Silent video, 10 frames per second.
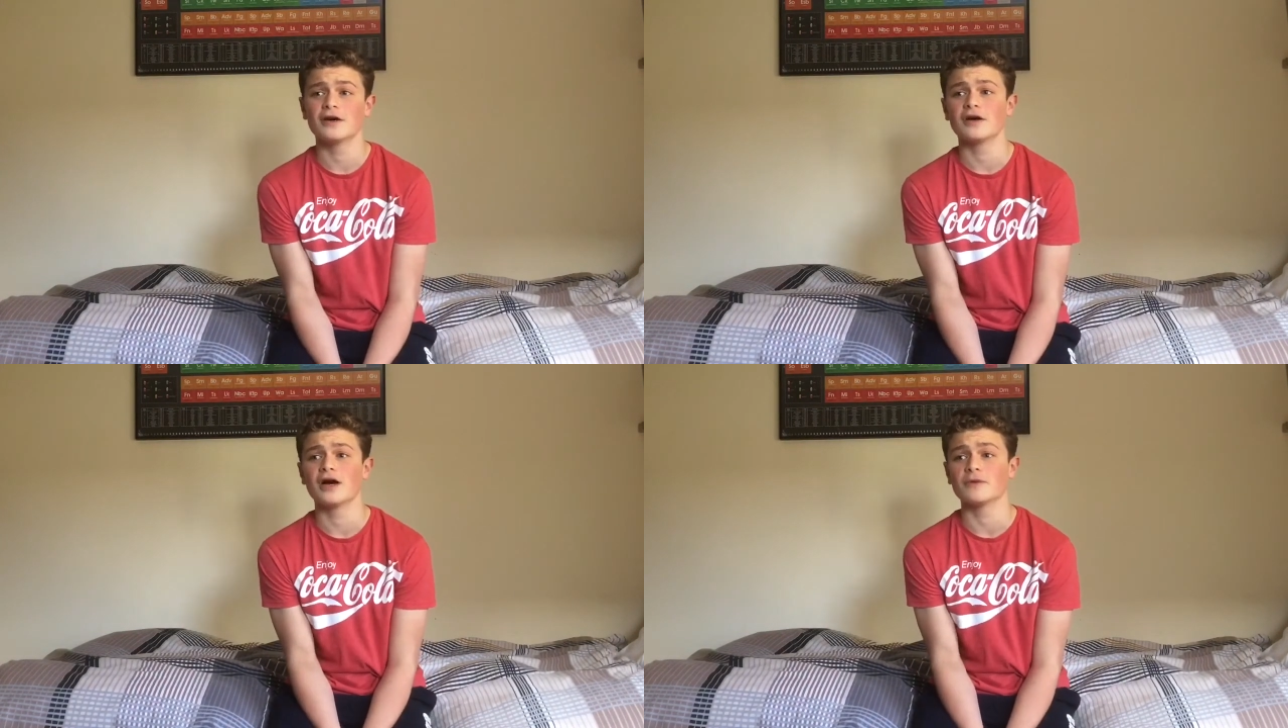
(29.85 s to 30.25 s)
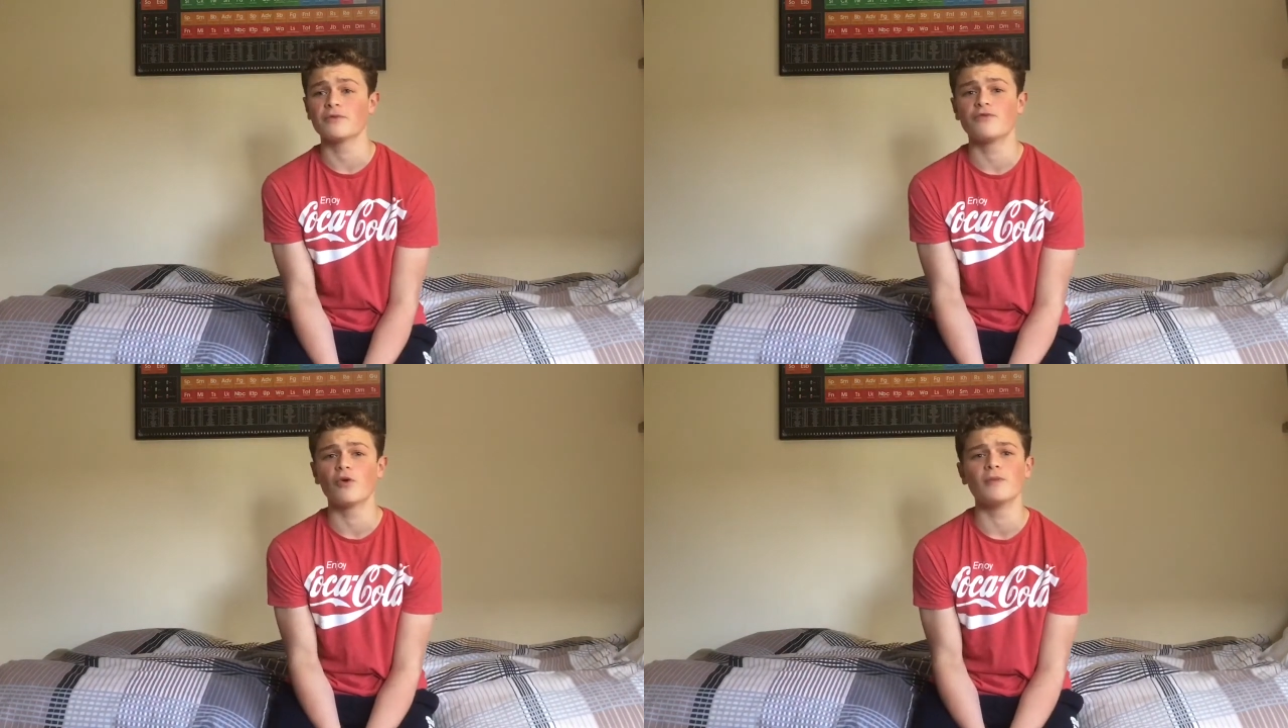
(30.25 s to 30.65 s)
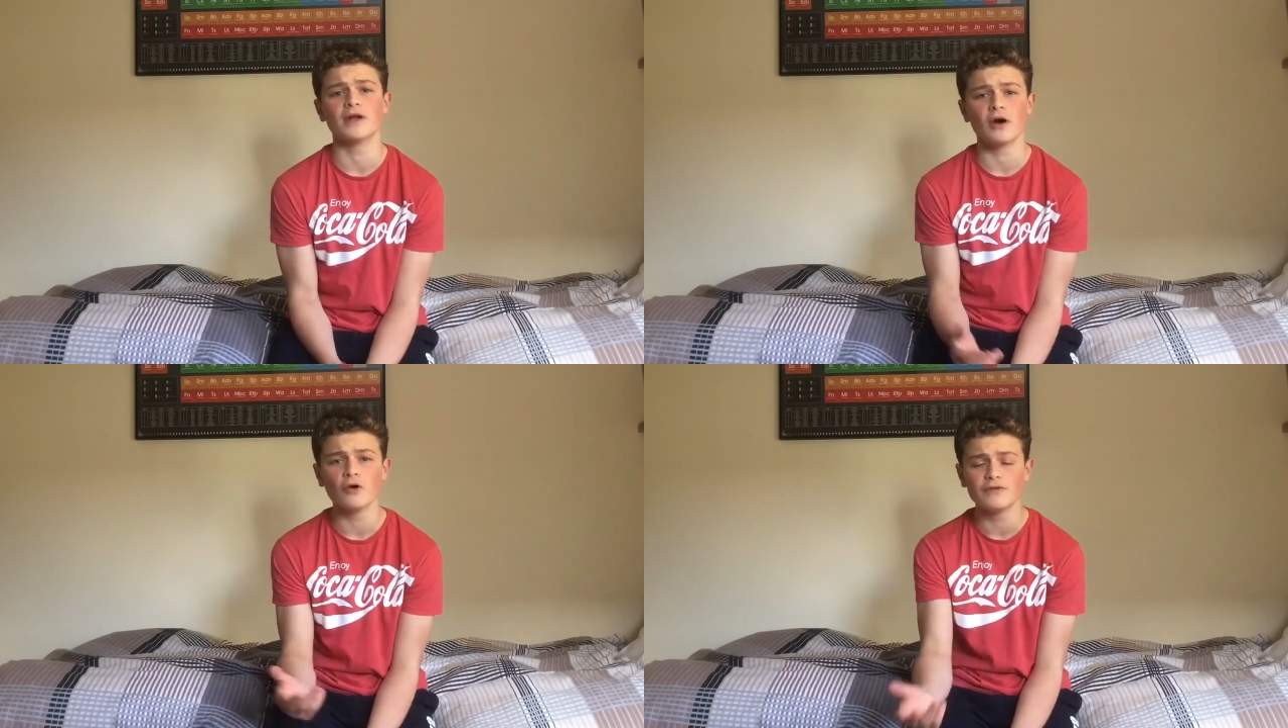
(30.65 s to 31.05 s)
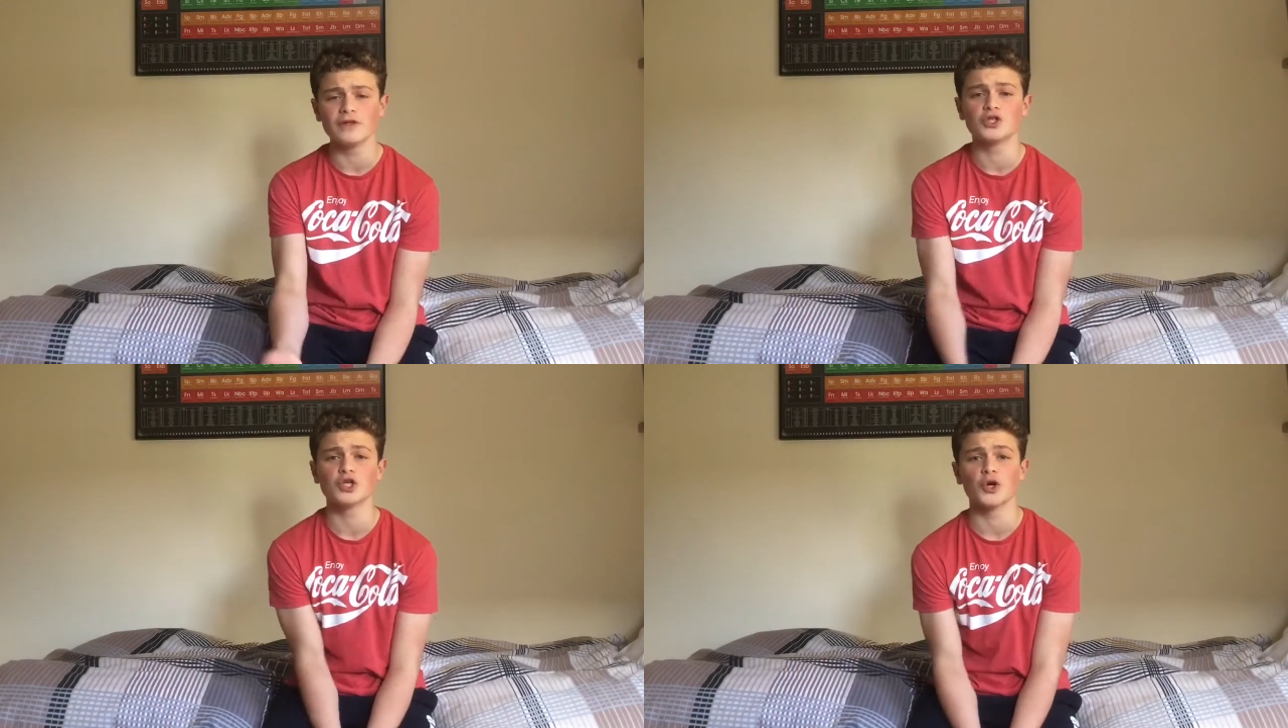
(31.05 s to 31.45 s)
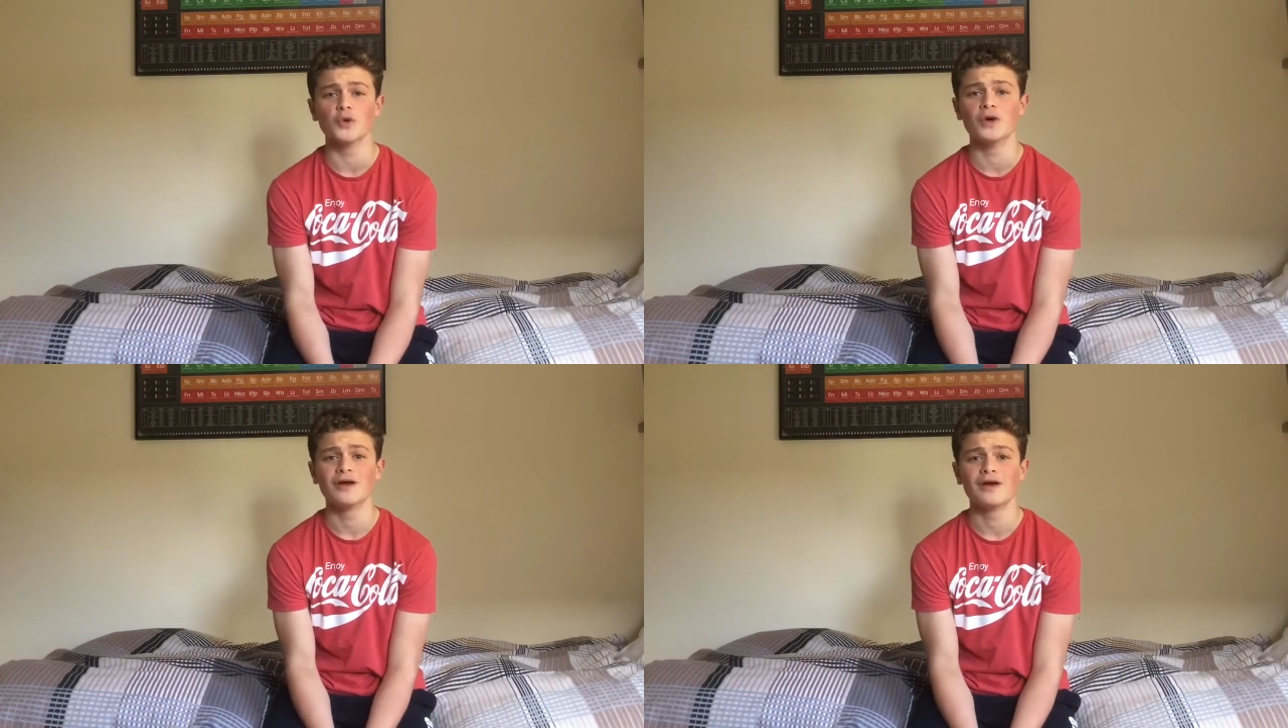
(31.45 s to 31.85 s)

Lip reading: and a performer, and hopefully show